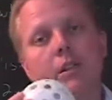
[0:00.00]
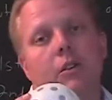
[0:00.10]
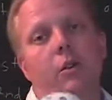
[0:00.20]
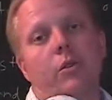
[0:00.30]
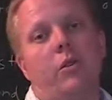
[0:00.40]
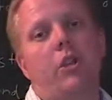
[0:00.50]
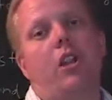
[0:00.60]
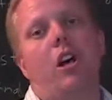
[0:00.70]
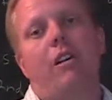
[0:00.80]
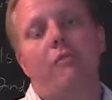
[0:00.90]
Newton's third
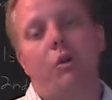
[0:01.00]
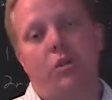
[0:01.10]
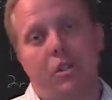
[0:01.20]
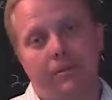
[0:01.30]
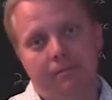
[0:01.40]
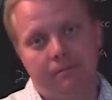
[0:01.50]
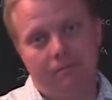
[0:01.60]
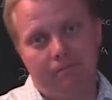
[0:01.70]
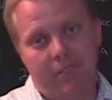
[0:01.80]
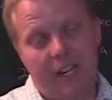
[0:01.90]
law of motion
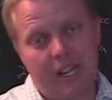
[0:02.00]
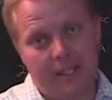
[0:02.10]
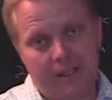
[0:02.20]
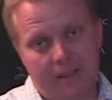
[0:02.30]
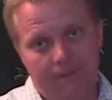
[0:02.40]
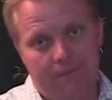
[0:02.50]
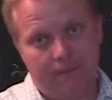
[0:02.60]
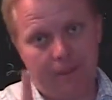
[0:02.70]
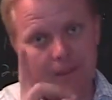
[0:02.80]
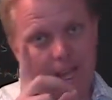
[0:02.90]
states
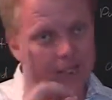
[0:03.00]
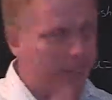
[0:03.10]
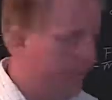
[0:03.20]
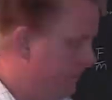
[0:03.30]
that